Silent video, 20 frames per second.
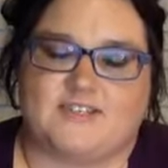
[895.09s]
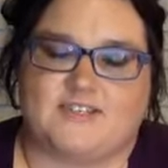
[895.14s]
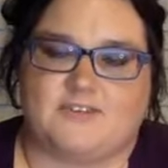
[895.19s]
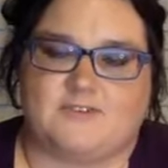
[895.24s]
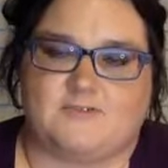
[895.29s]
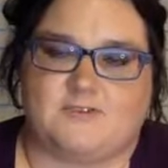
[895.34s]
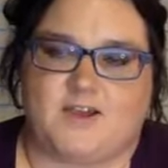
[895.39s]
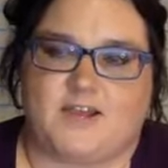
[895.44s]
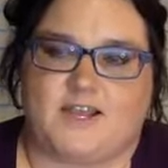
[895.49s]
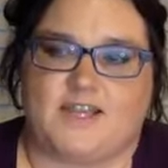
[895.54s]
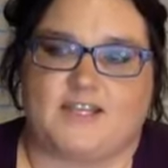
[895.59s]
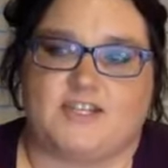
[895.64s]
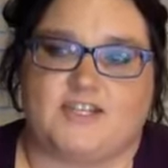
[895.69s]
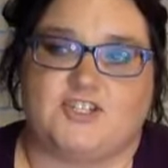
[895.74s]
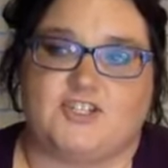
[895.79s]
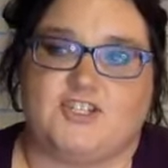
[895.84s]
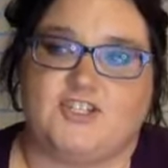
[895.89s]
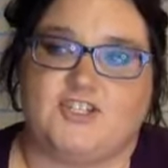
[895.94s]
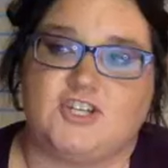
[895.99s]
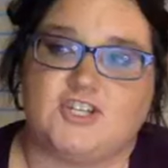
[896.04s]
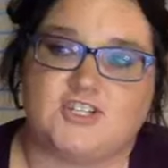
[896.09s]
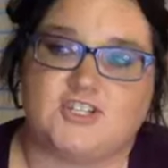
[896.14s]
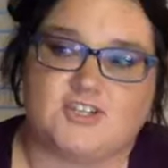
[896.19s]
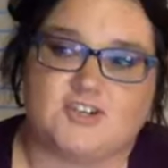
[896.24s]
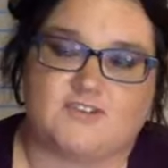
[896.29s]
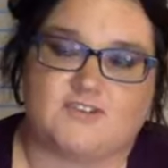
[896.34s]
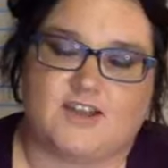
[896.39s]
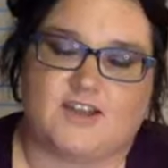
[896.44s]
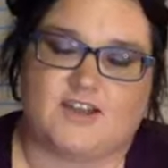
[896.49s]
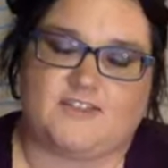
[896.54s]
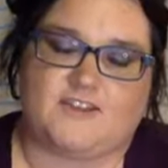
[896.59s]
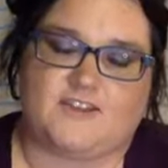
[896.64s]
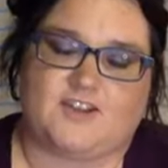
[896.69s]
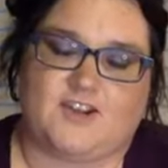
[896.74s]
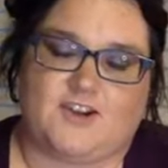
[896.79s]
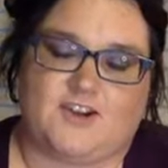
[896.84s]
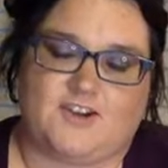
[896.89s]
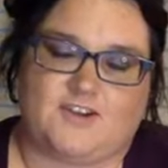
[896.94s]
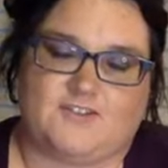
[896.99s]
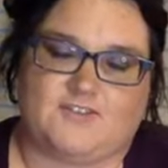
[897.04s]
in Hawaii is just around the
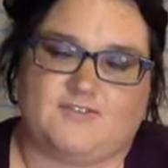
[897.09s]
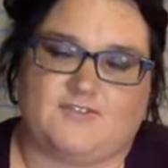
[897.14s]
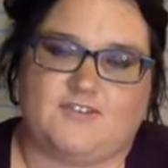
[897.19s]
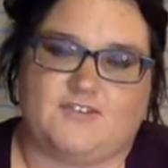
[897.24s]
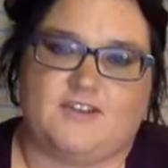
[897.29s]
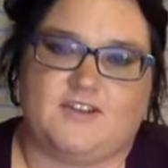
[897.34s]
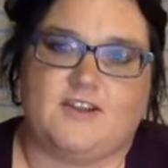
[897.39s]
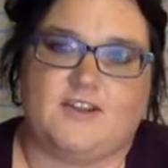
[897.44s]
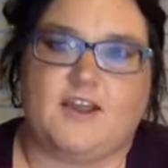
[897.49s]
curve